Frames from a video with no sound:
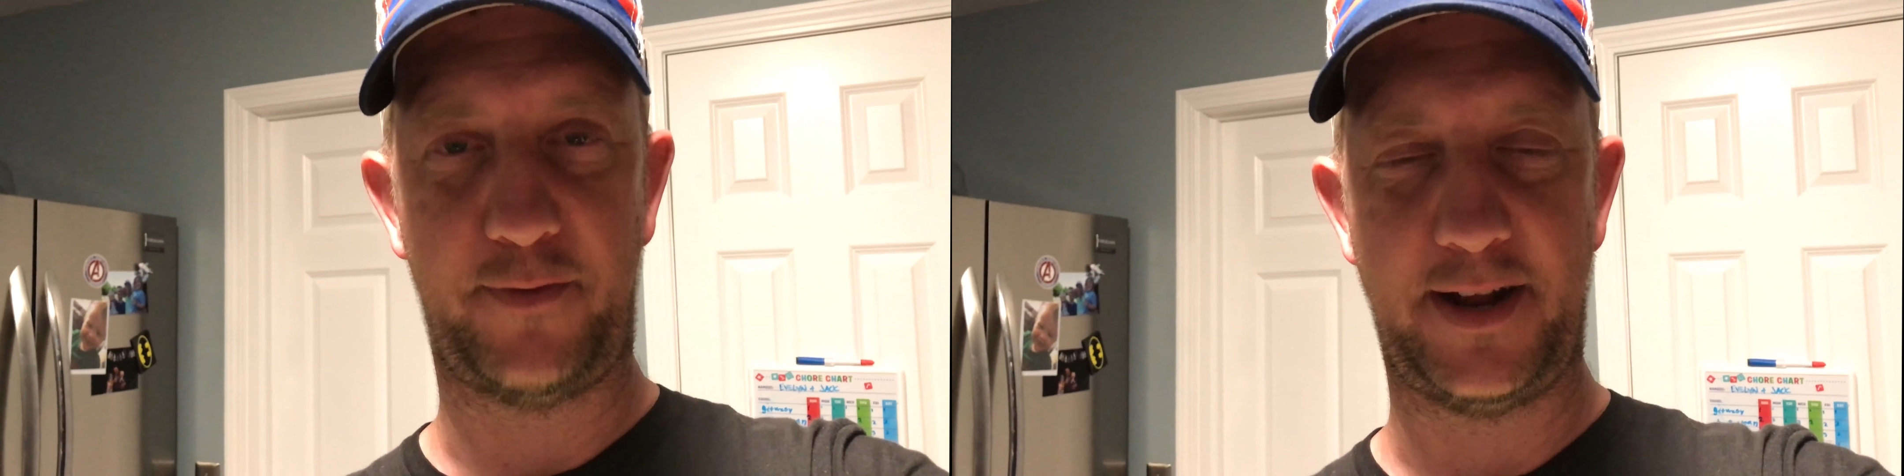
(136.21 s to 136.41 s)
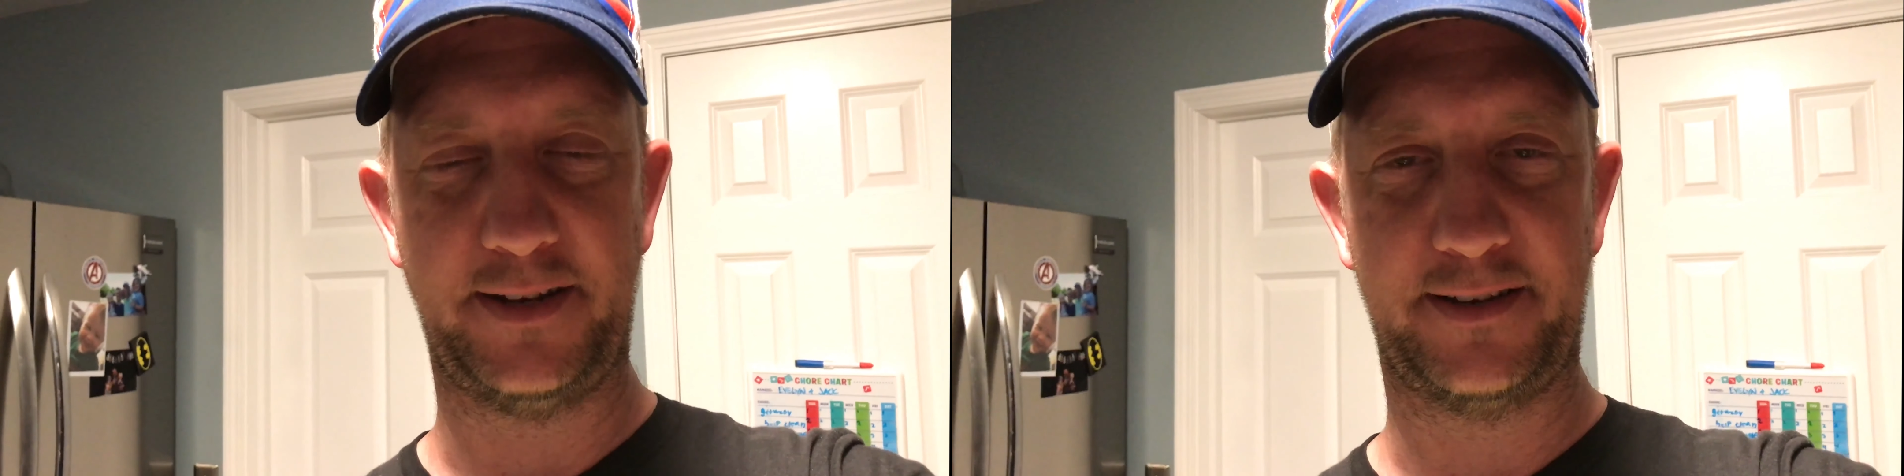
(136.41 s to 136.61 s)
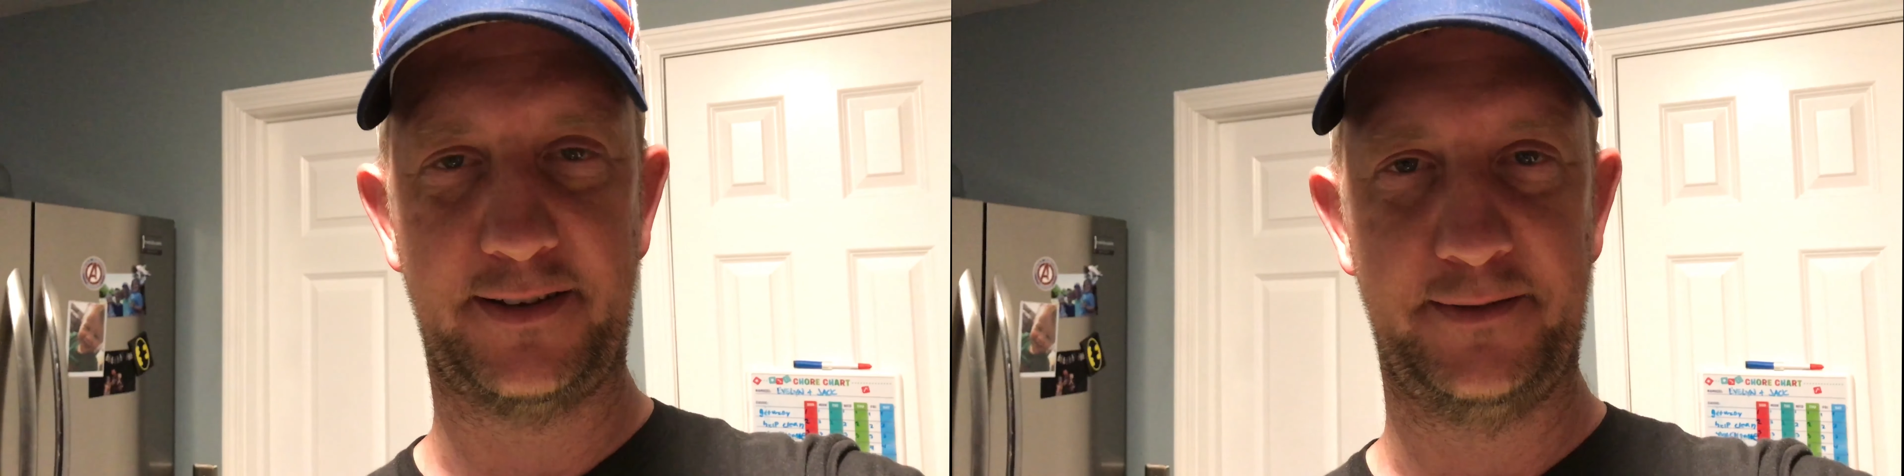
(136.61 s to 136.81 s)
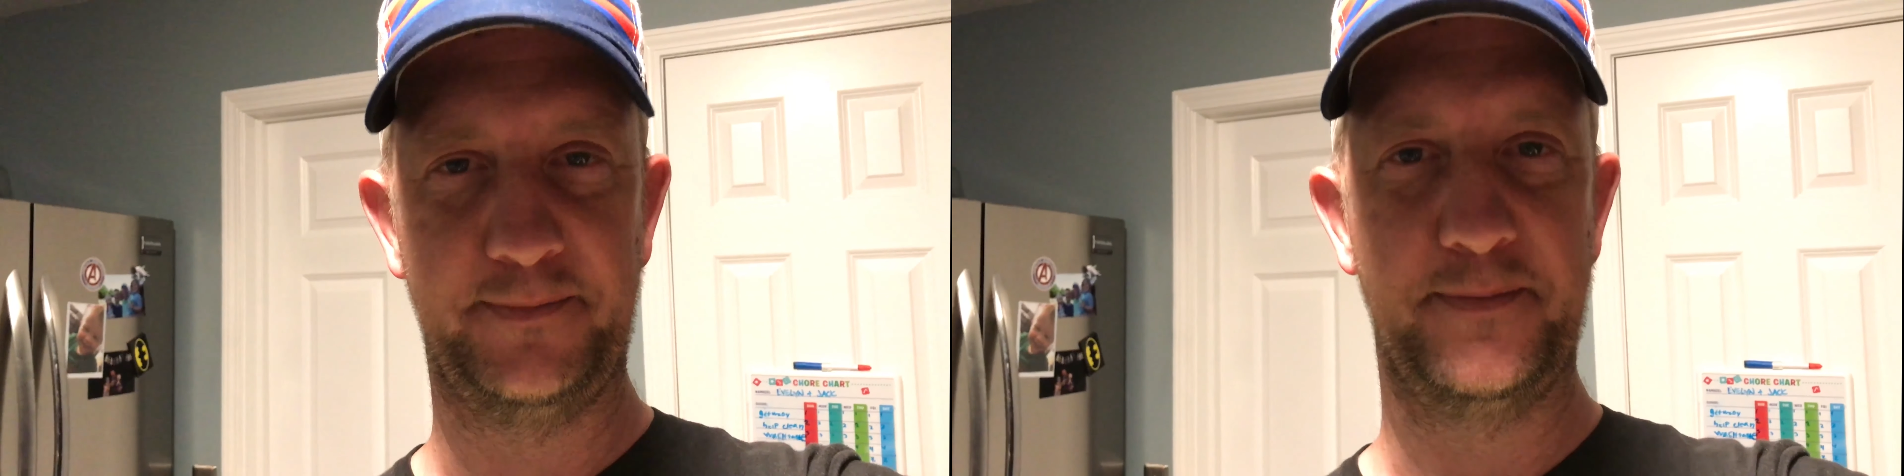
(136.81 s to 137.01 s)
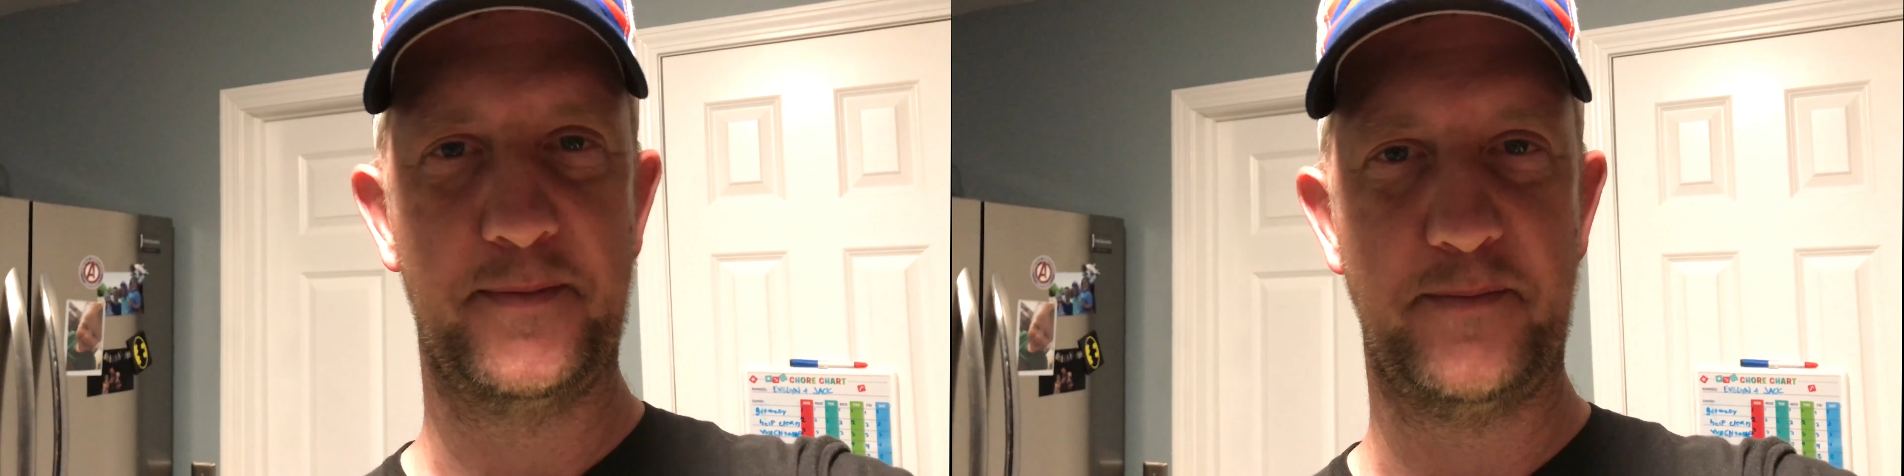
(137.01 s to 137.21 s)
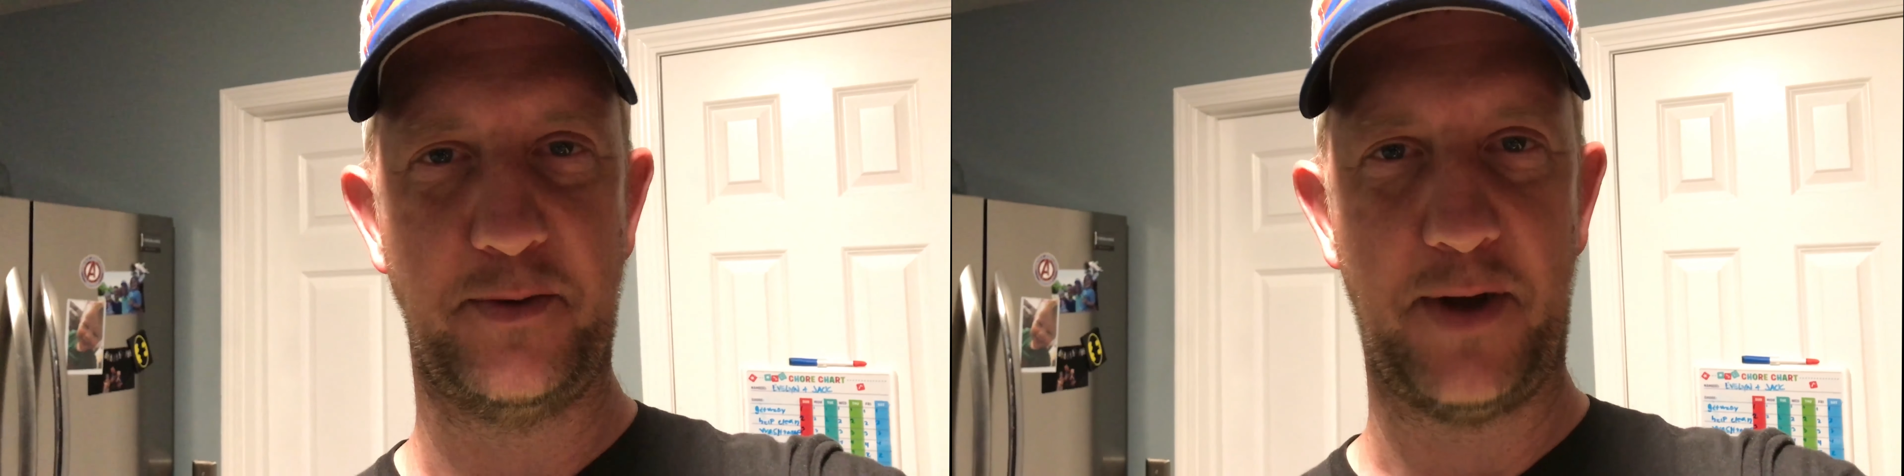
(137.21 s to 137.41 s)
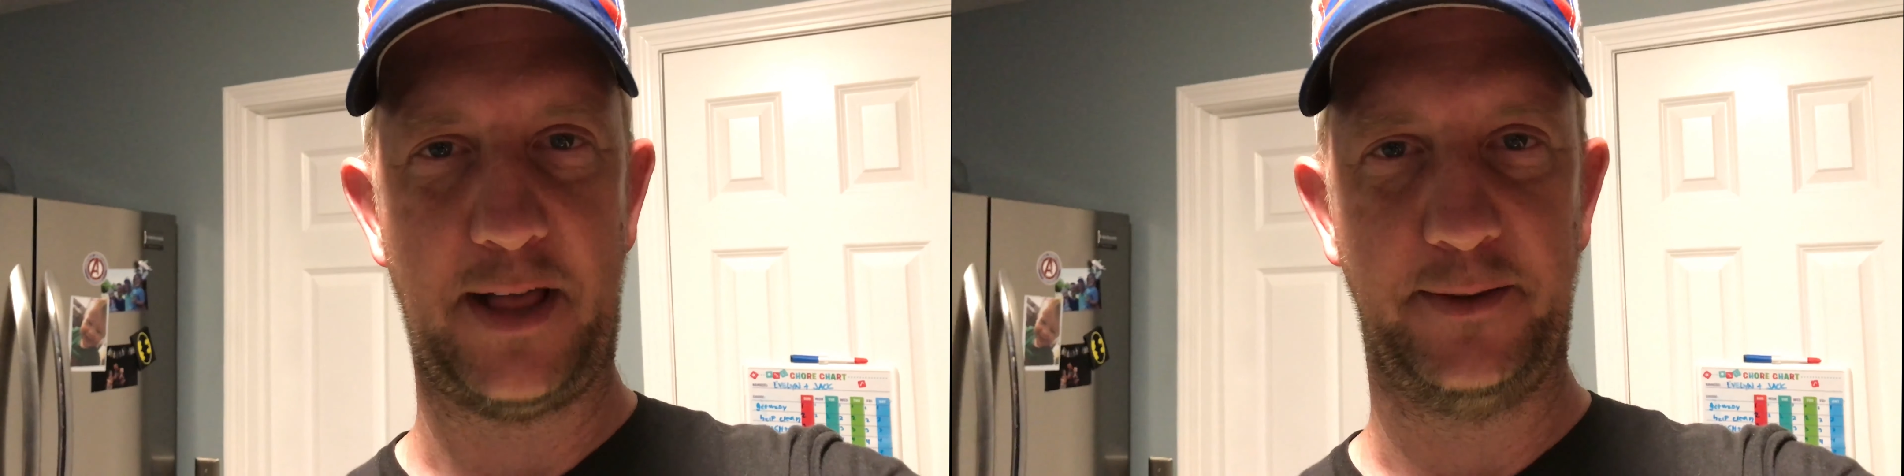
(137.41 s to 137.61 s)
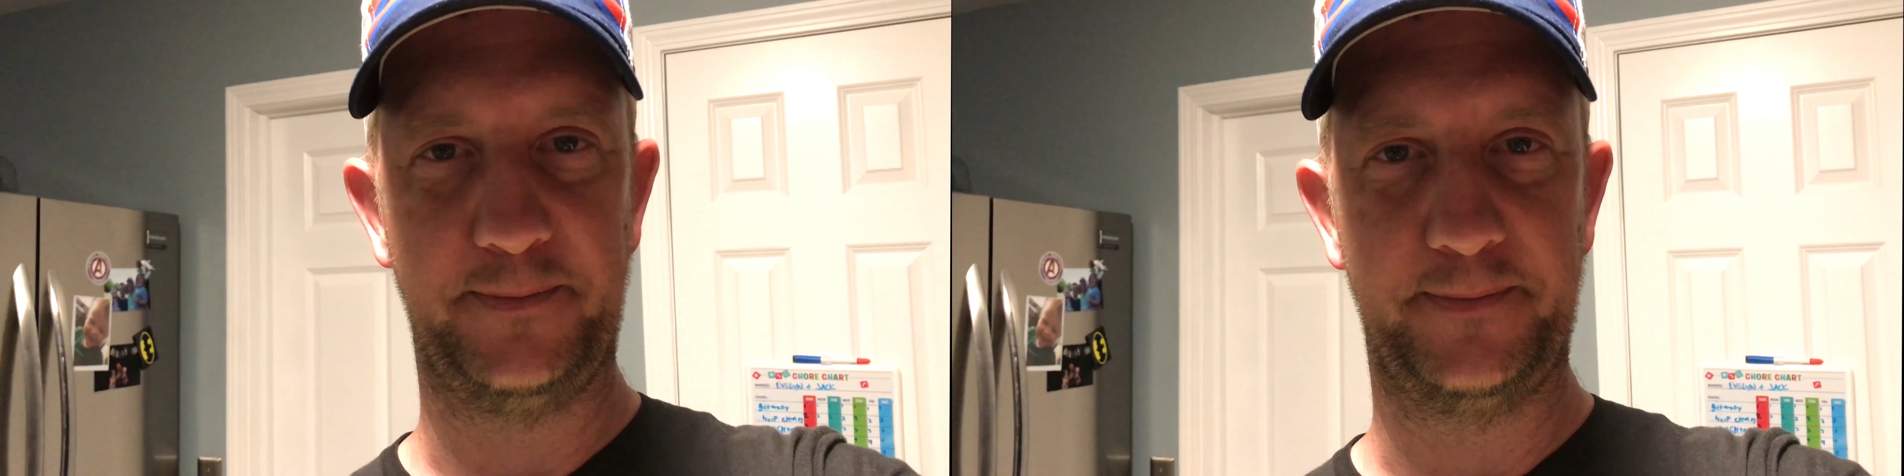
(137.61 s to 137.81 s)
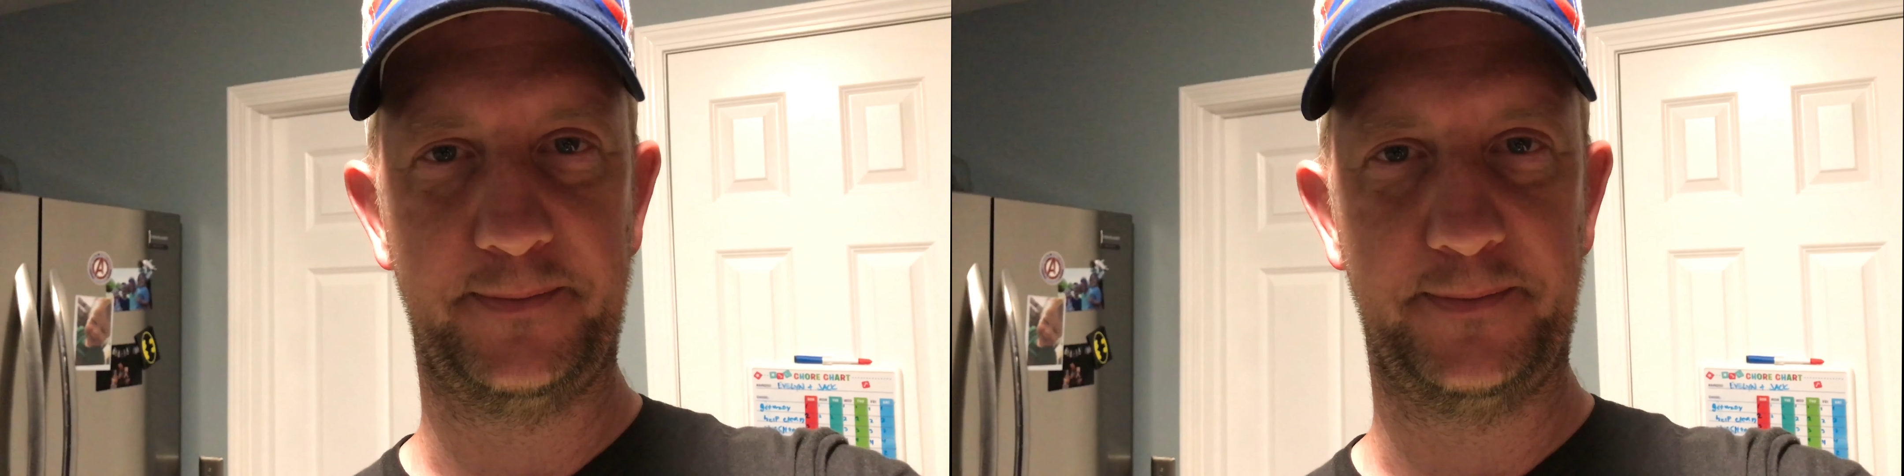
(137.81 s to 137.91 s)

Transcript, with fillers: friends, be well.